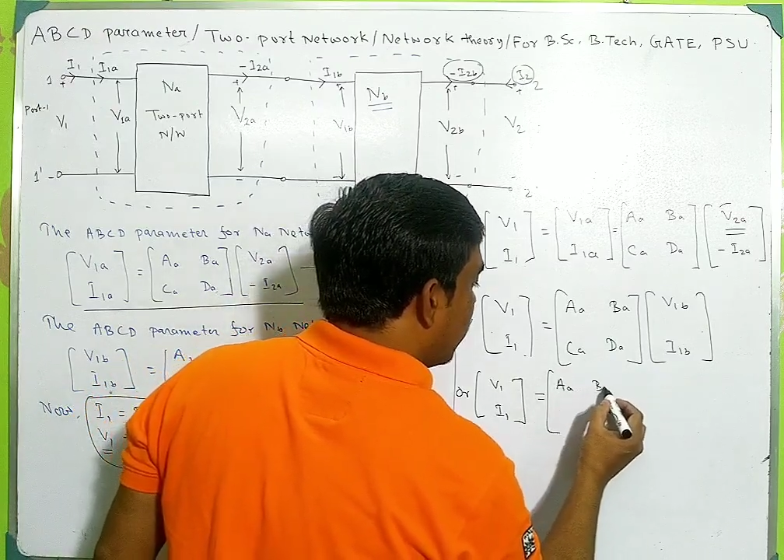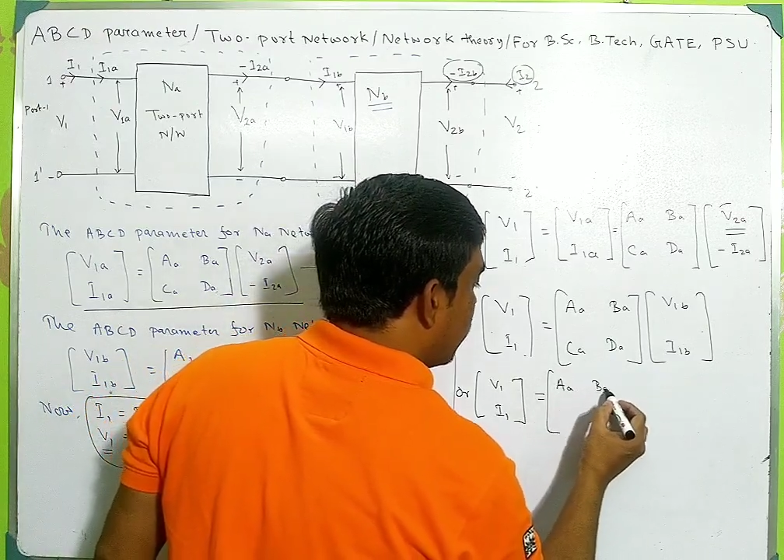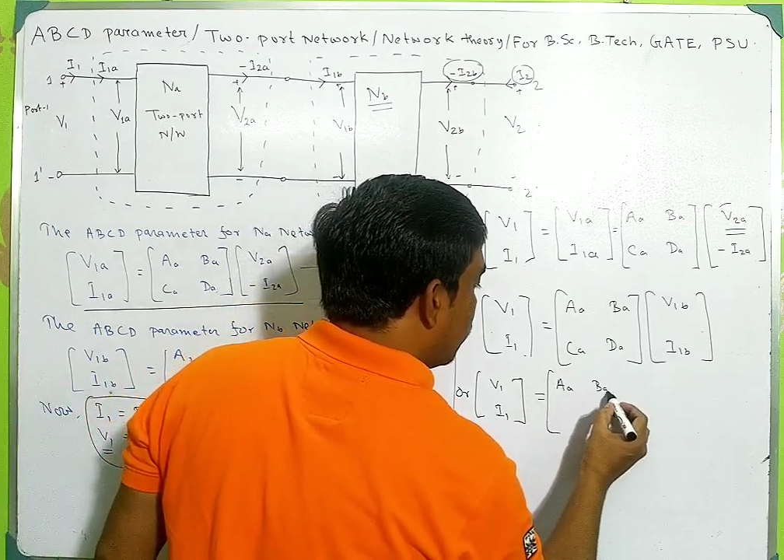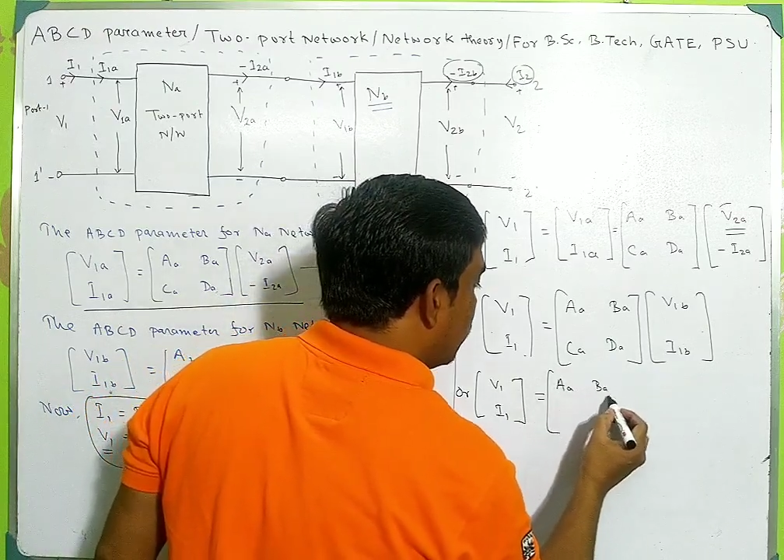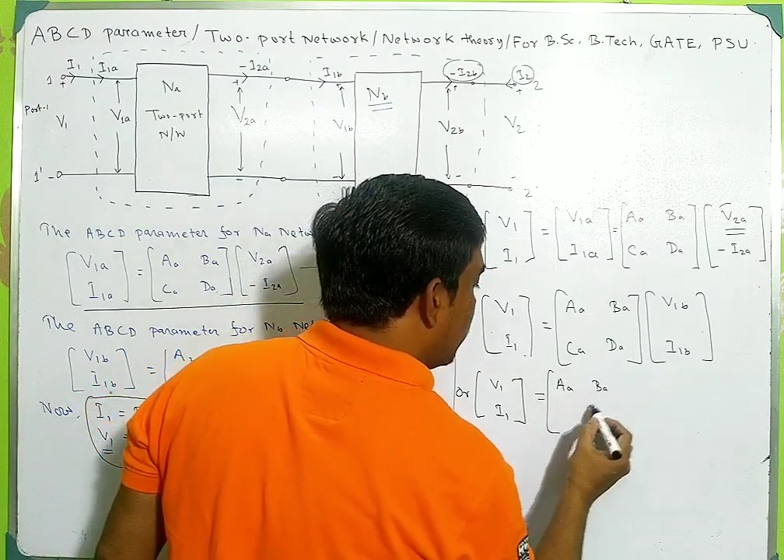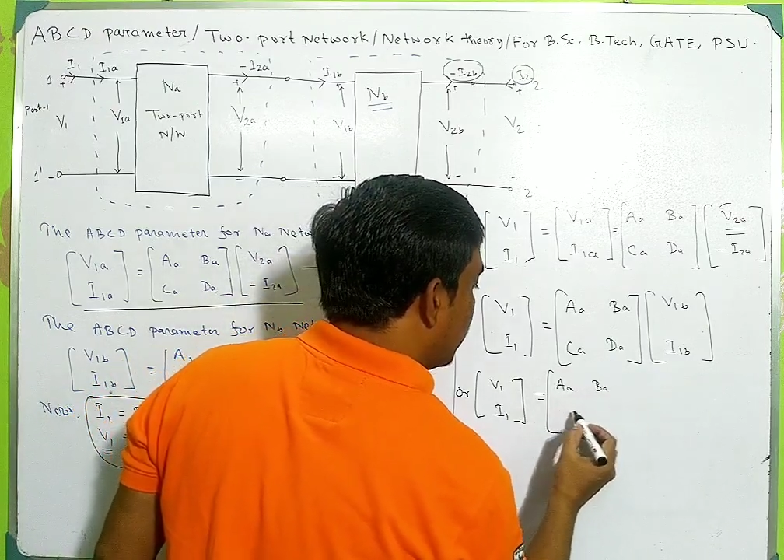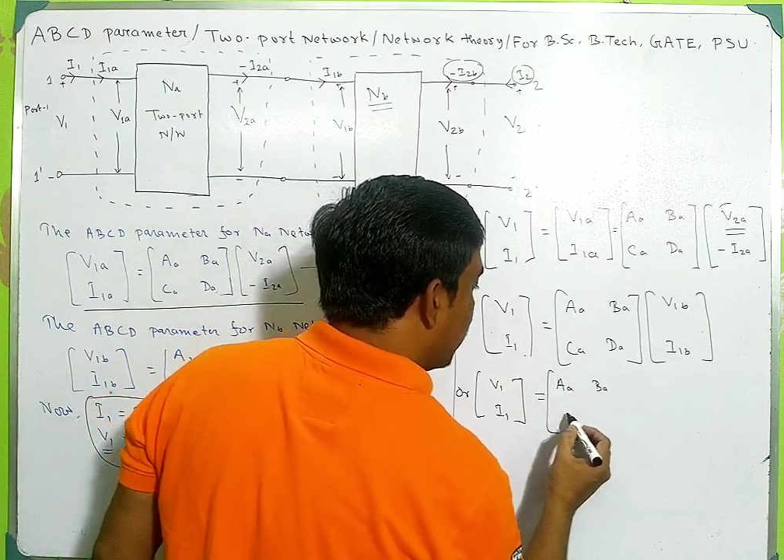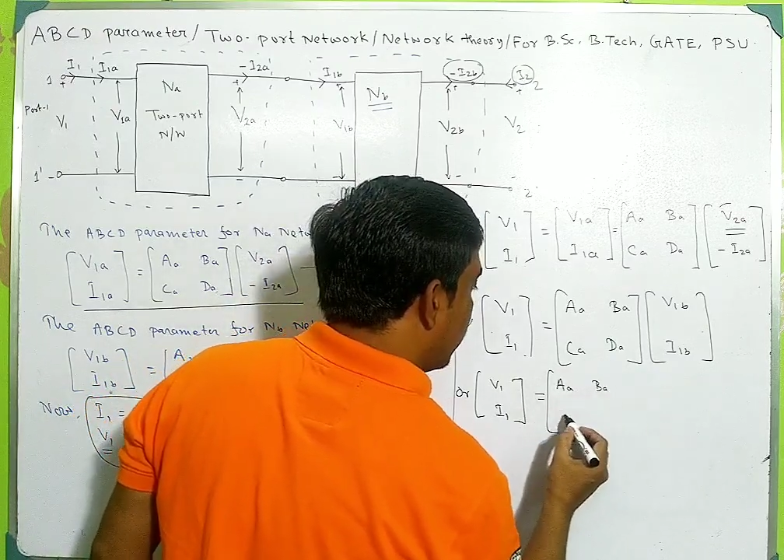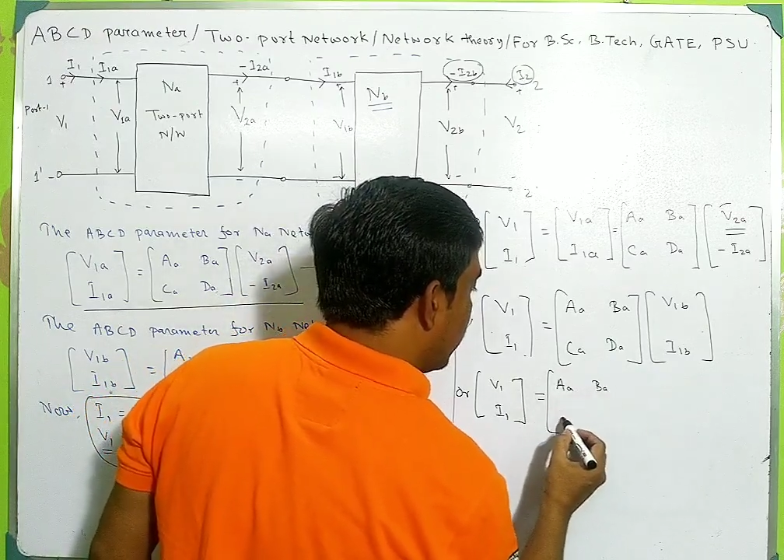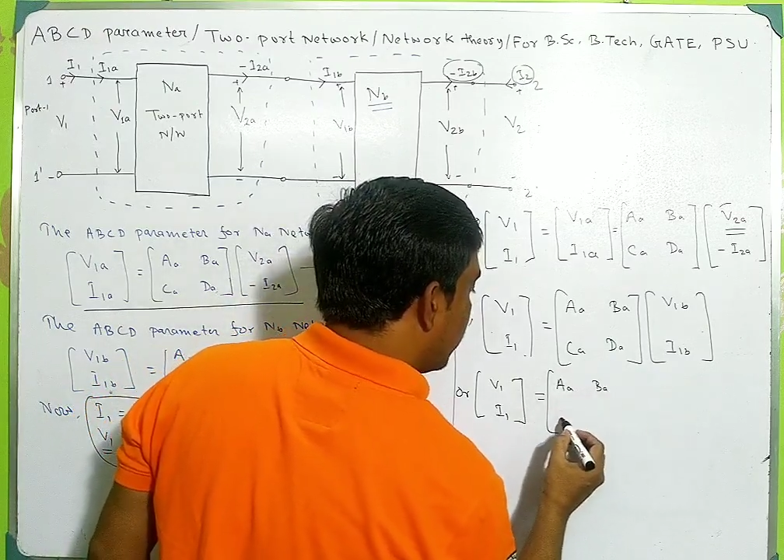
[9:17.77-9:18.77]

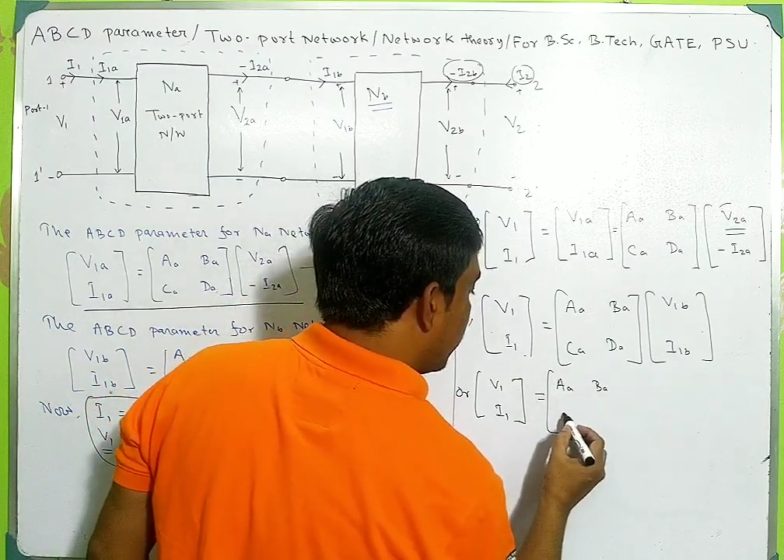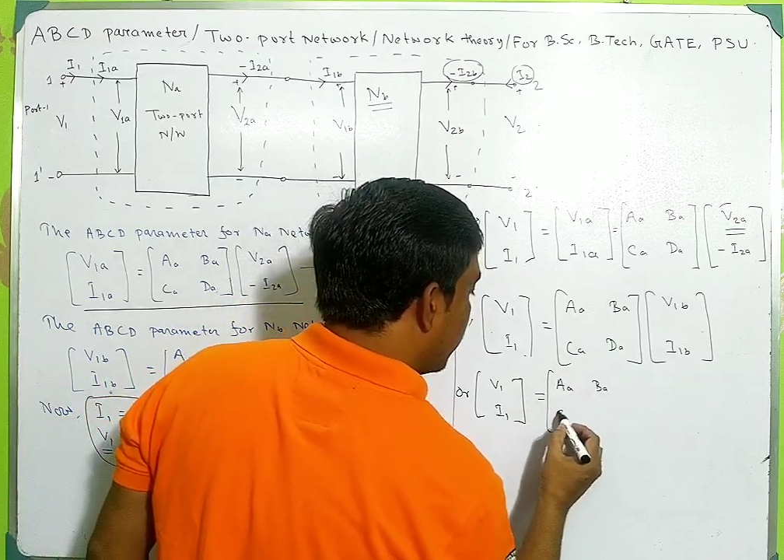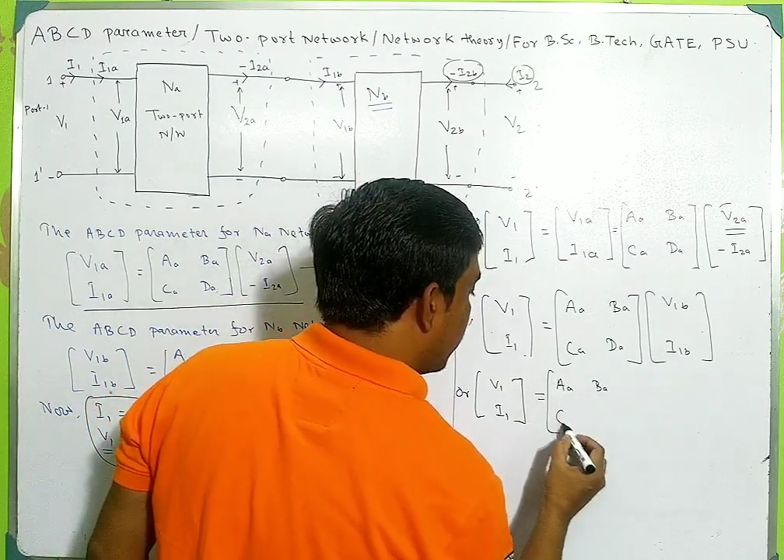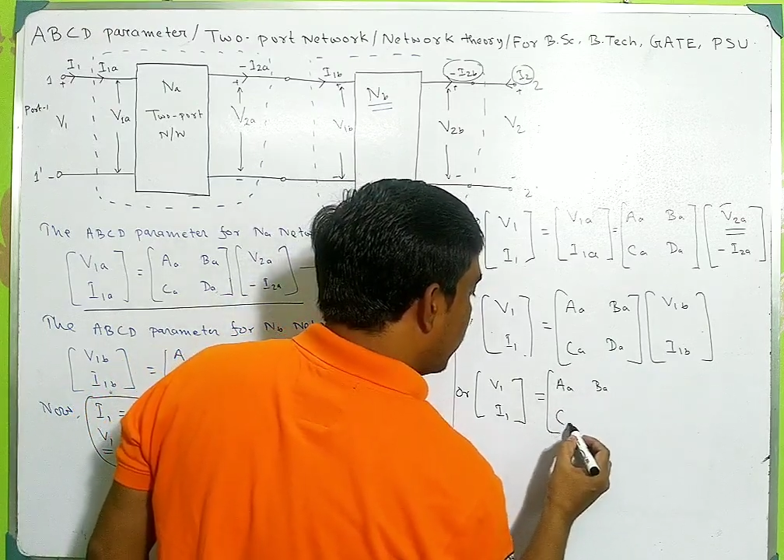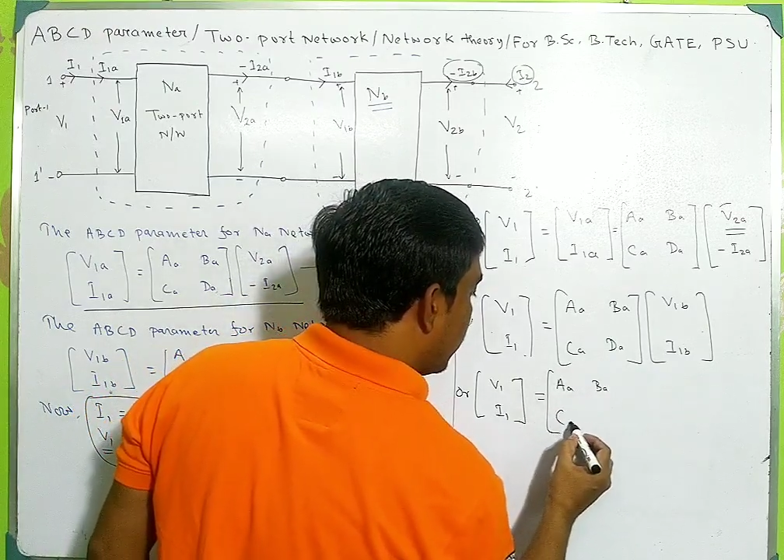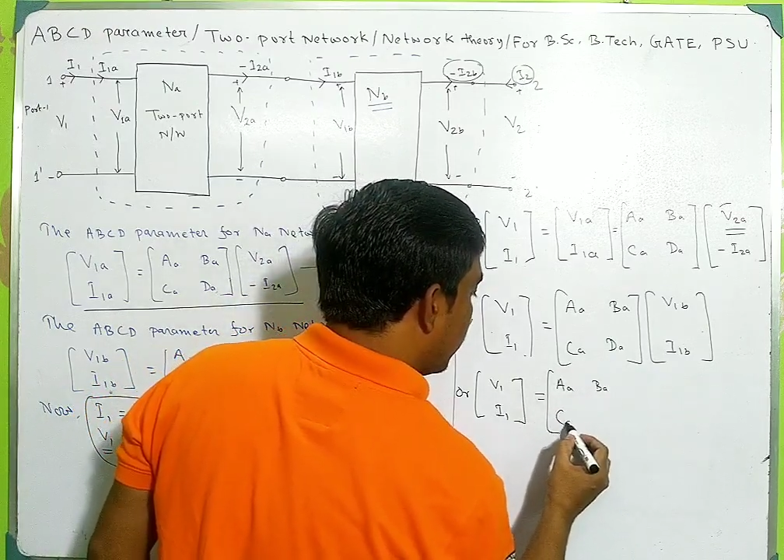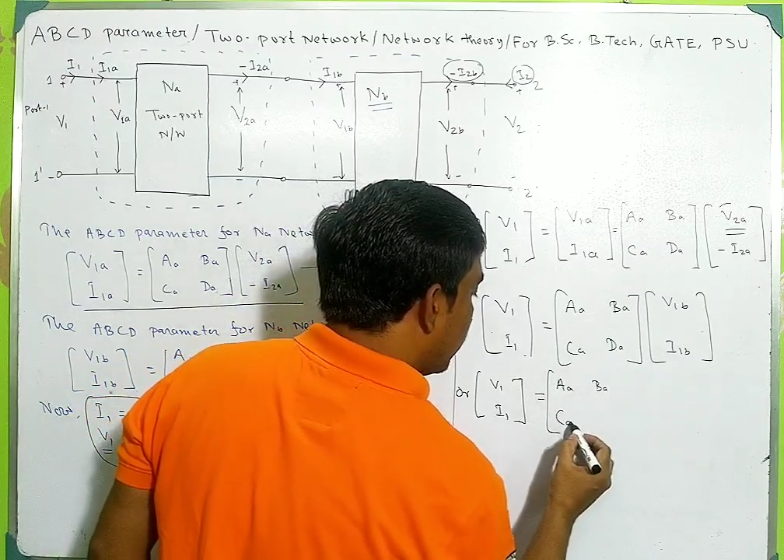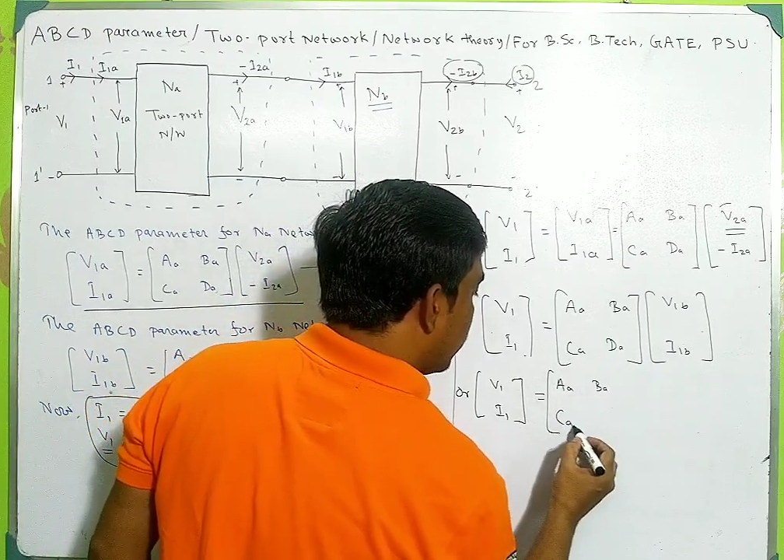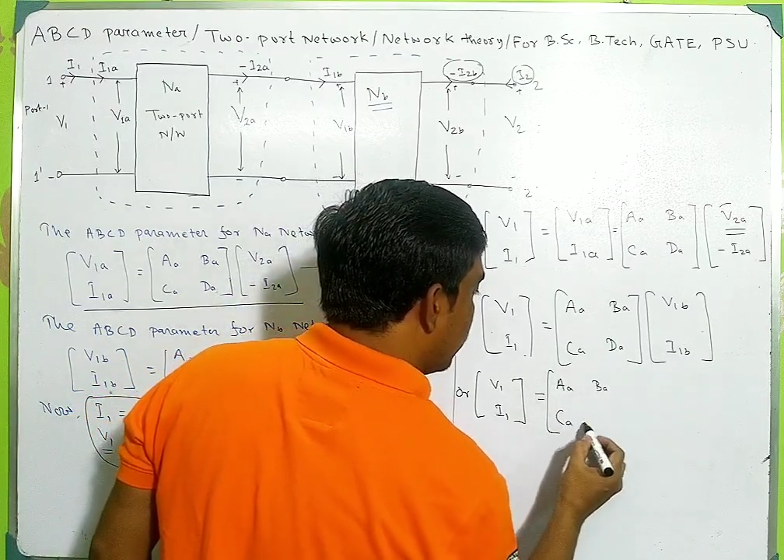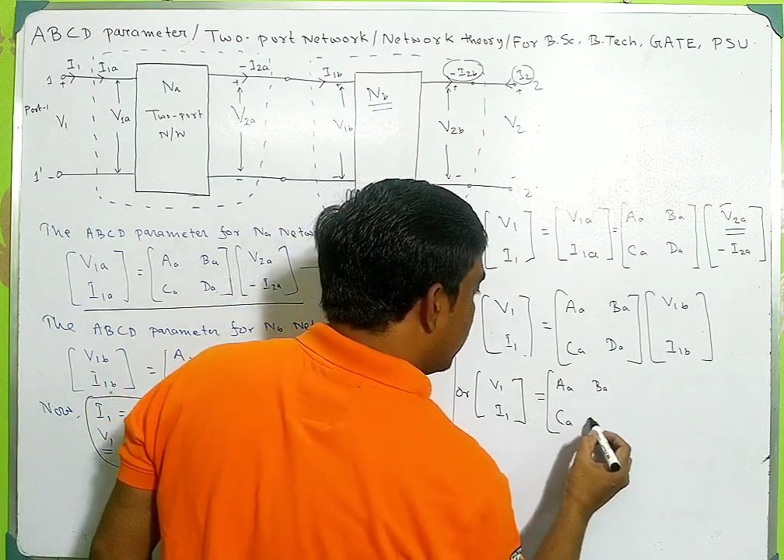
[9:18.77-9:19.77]
BA,
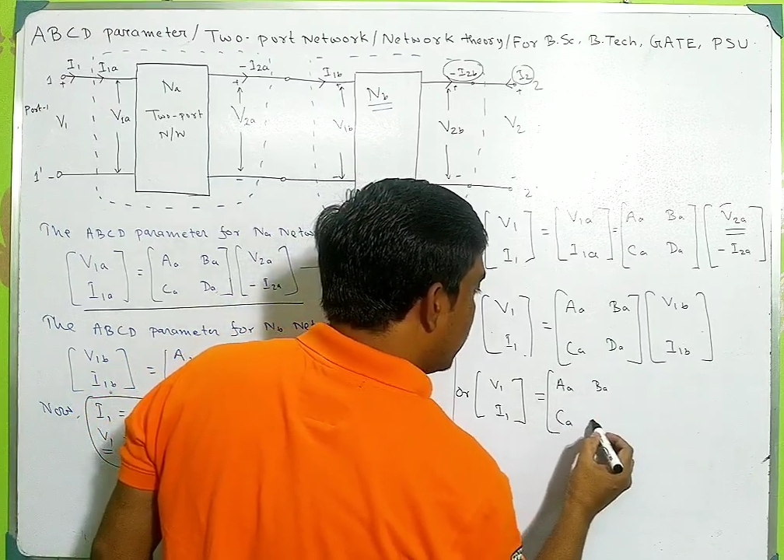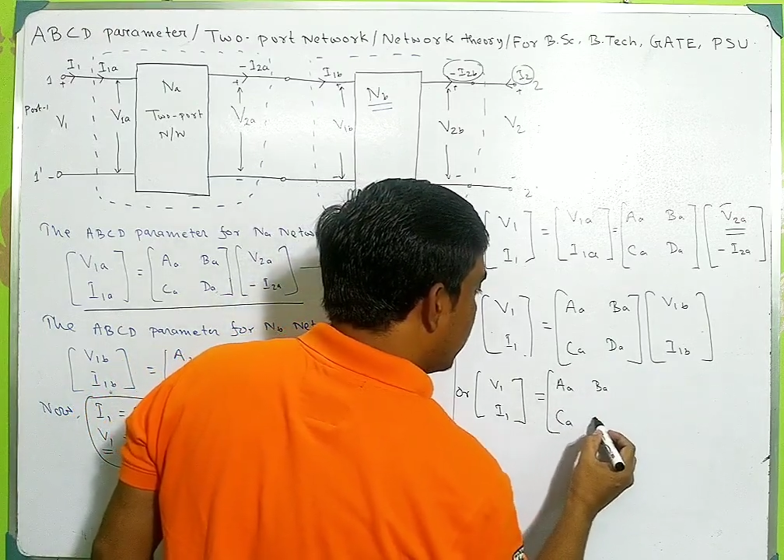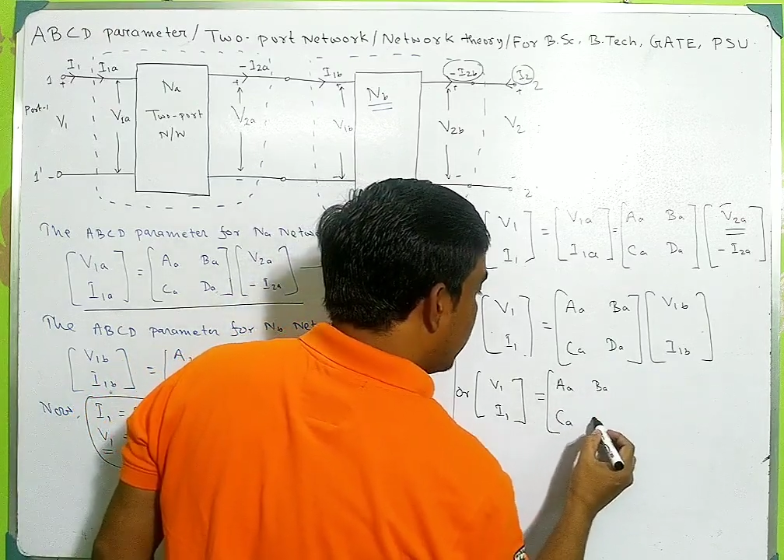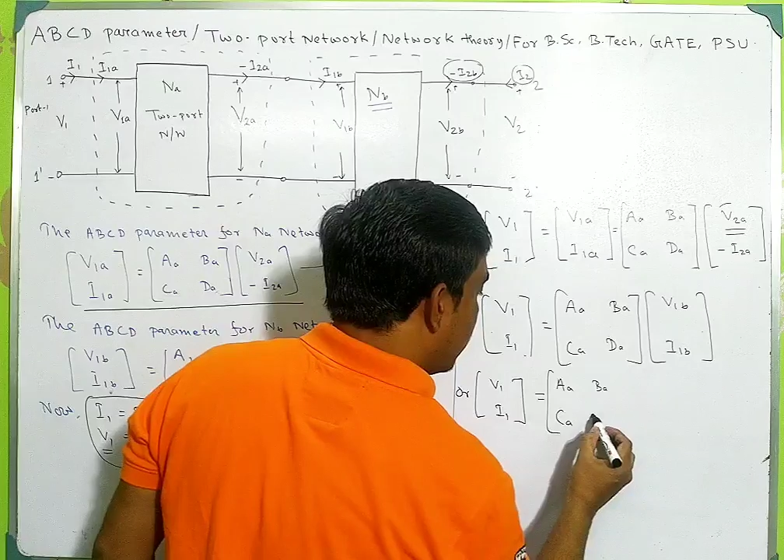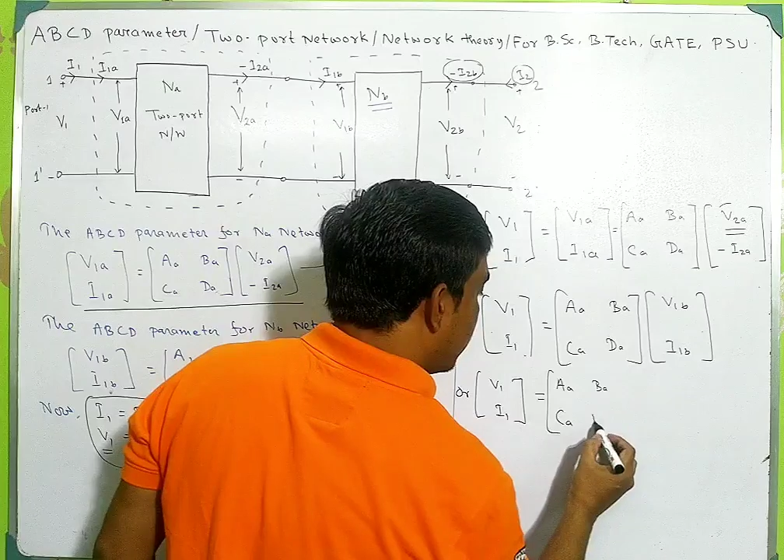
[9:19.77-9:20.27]
CA,